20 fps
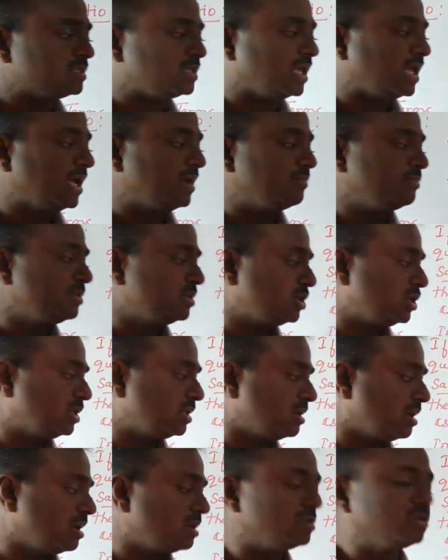same
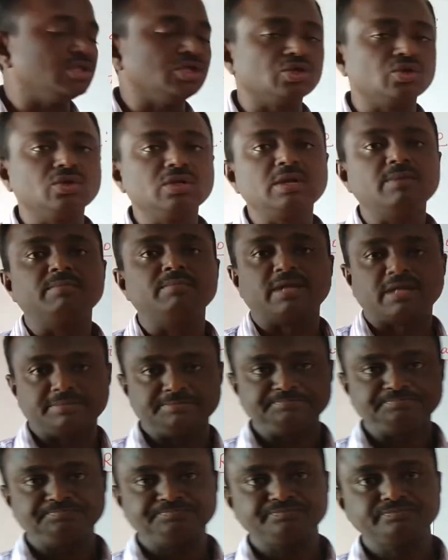non-zero
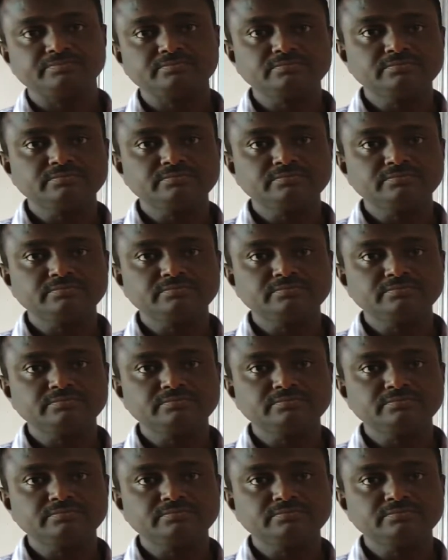number.